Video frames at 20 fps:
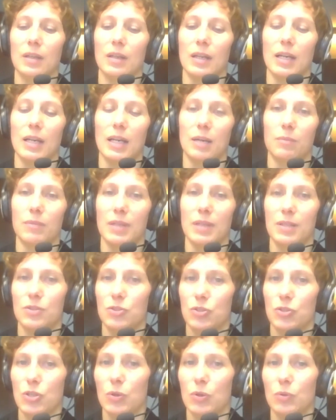has
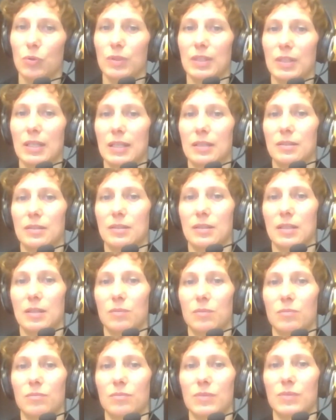shown that
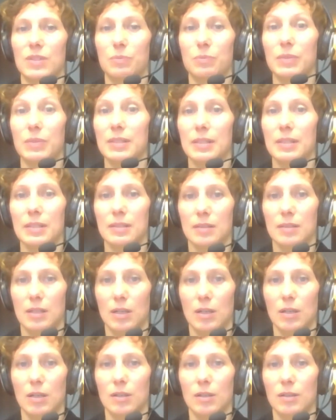species
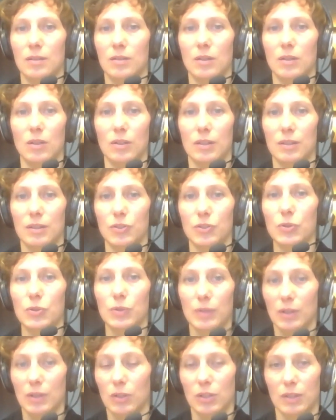are on
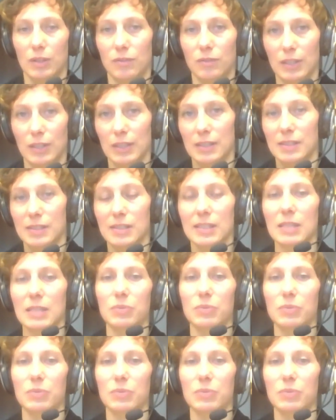a very steep